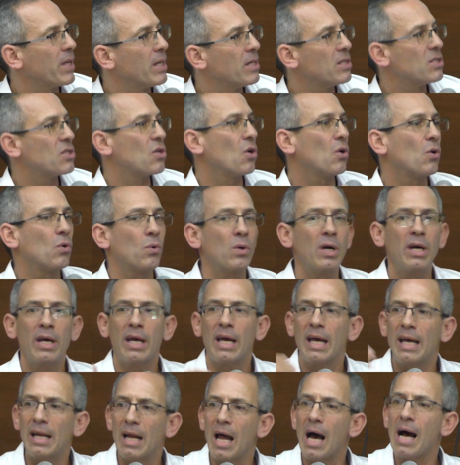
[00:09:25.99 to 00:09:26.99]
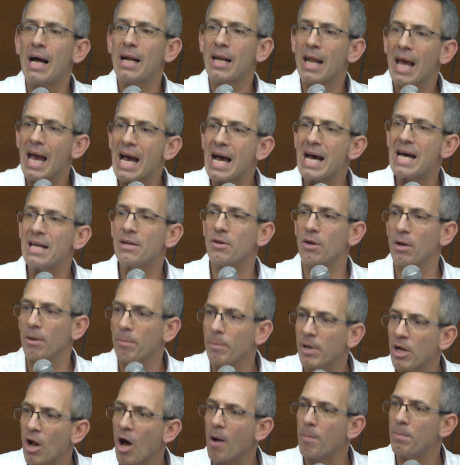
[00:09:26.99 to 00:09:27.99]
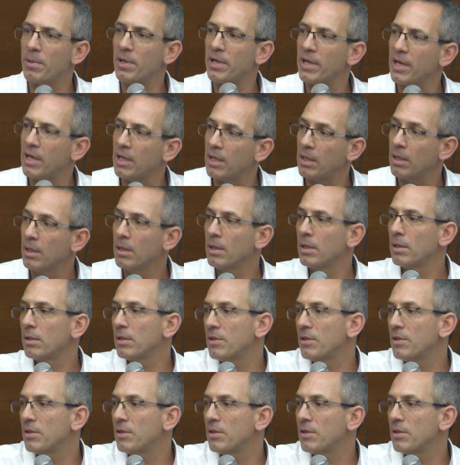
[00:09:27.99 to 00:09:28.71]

So El Al had a monopoly